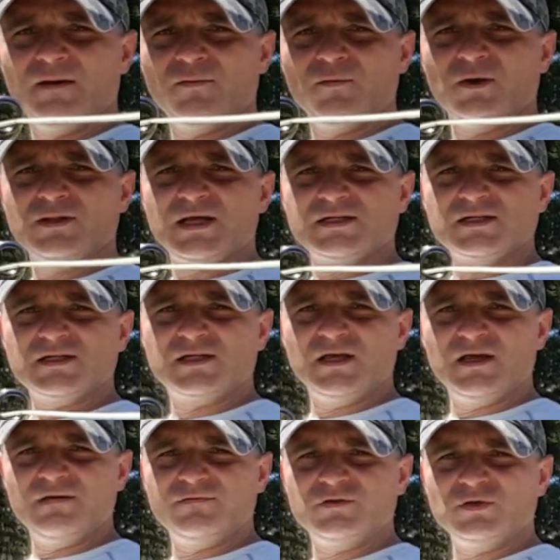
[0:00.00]
What does it
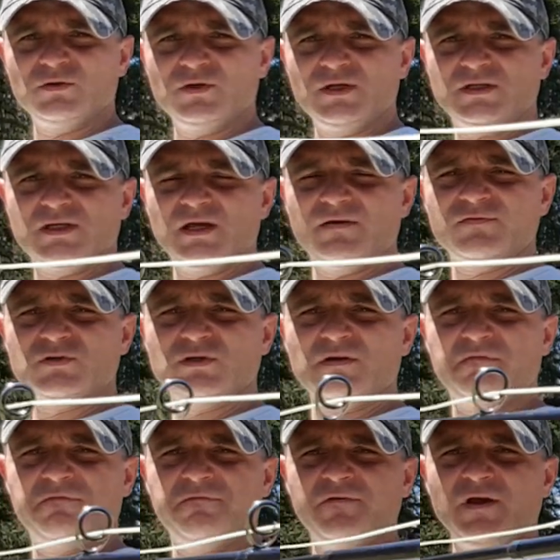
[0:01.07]
give you? It gives you
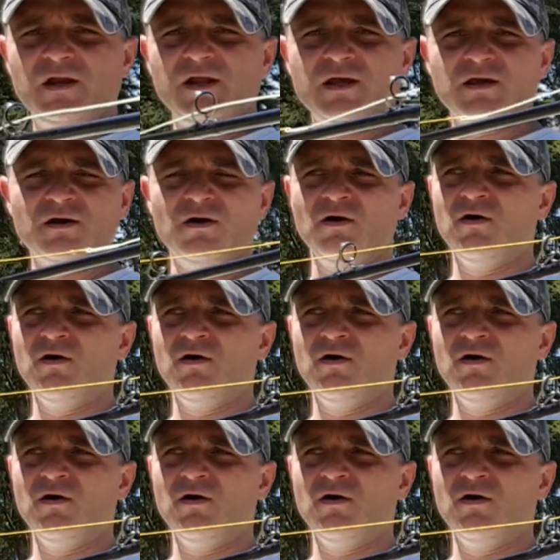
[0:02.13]
the feeling